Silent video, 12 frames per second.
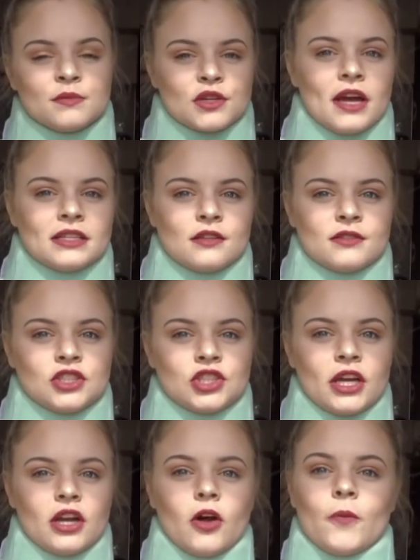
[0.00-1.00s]
subscribe to this
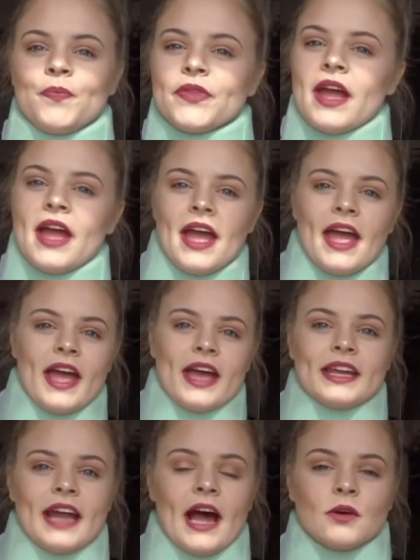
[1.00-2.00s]
channel
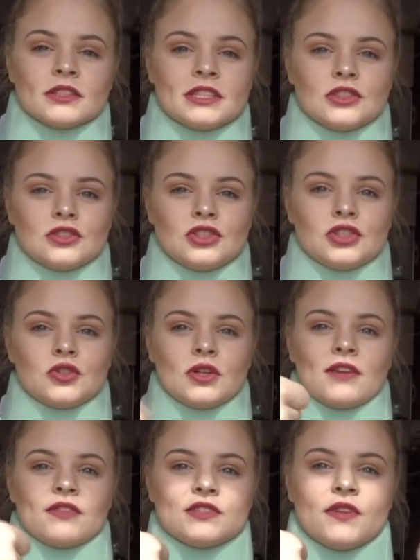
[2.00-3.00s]
and I will see you
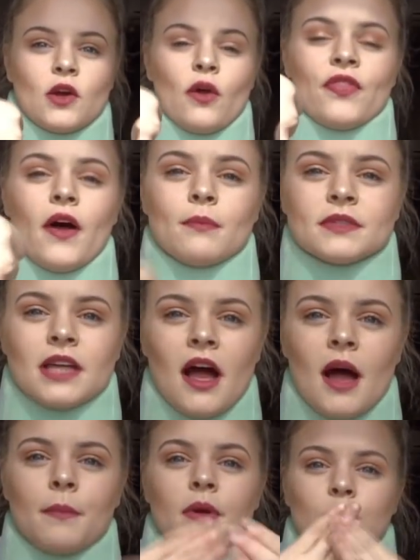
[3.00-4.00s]
soon. Give this video a thumbs
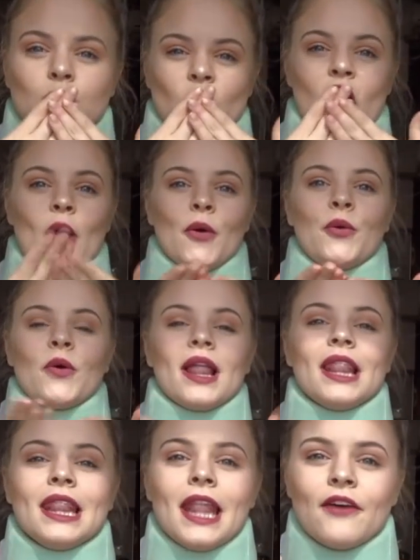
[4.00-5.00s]
up.
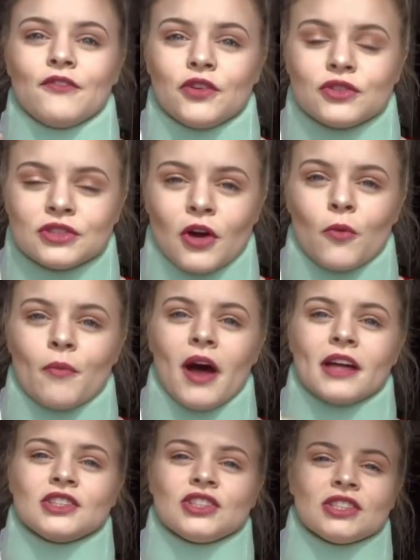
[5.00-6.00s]
Love you so
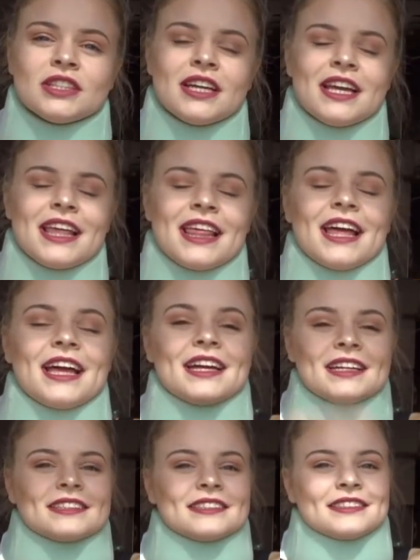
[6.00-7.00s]
much.
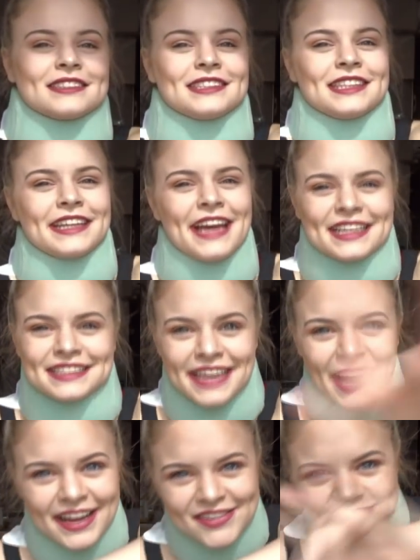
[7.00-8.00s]
See you next
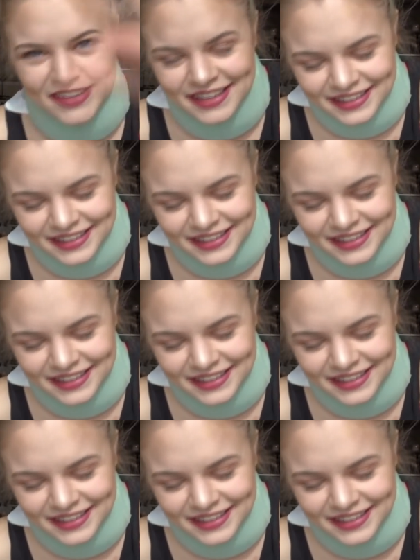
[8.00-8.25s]
time.